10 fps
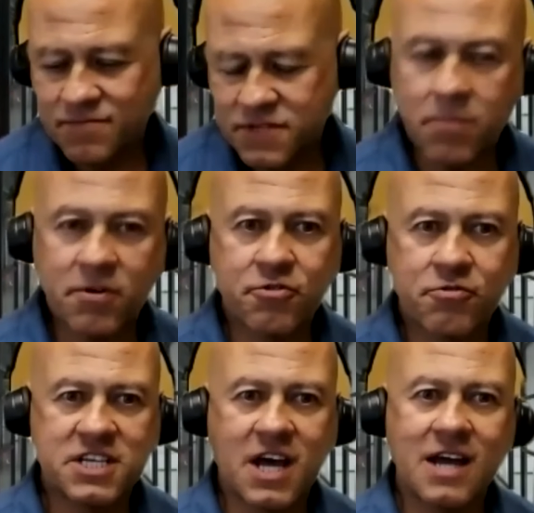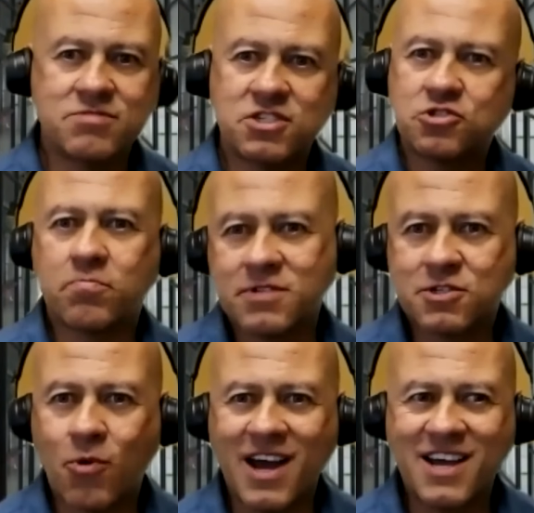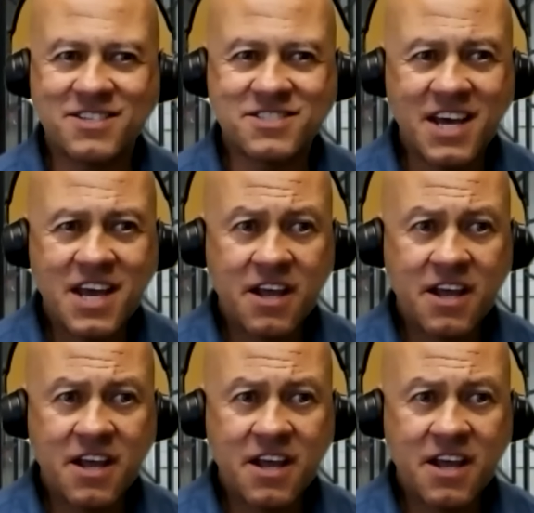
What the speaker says: double 3 times and triple twice